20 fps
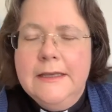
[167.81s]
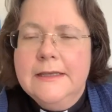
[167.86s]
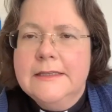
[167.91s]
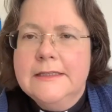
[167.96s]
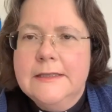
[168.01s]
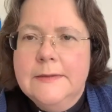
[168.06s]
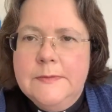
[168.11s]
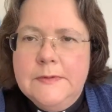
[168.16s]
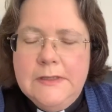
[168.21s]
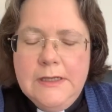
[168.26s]

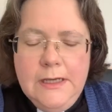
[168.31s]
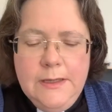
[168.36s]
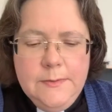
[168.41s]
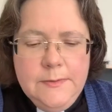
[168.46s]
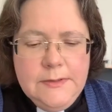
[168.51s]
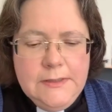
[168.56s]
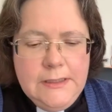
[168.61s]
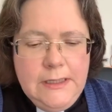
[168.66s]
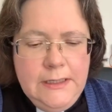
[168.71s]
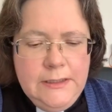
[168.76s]

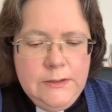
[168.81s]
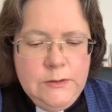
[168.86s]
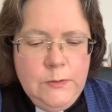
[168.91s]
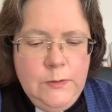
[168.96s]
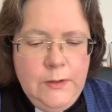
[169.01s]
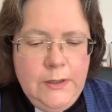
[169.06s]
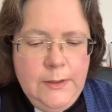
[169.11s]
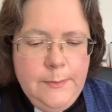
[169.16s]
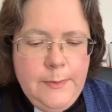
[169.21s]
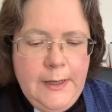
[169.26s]
Sometimes I
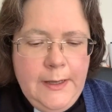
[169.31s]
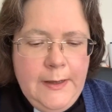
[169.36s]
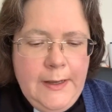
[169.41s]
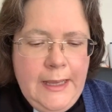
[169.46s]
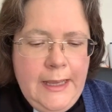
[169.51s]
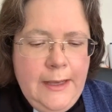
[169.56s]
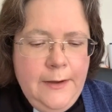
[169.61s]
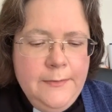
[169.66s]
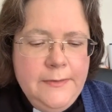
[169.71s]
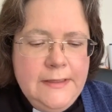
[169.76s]
talk about
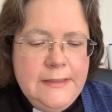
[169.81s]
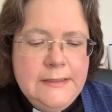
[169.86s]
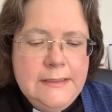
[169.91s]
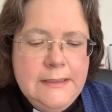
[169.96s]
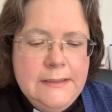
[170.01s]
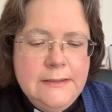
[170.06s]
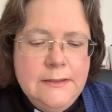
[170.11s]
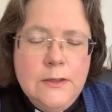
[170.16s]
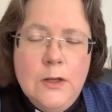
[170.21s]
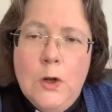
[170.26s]
how this
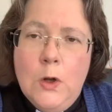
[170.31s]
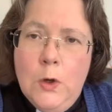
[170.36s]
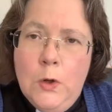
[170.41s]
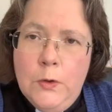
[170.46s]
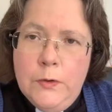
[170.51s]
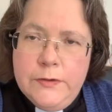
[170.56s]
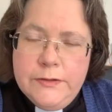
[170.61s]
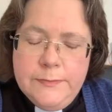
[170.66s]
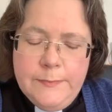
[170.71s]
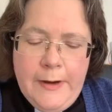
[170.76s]
is an
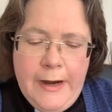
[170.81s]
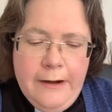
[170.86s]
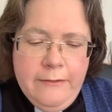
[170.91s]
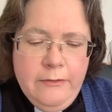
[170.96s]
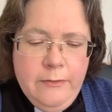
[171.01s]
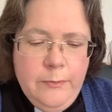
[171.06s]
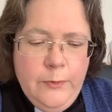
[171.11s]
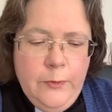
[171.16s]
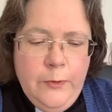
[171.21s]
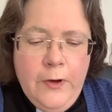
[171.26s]
odd
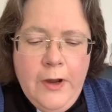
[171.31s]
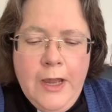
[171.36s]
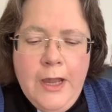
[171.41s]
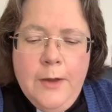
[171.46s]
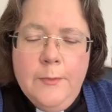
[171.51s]
parable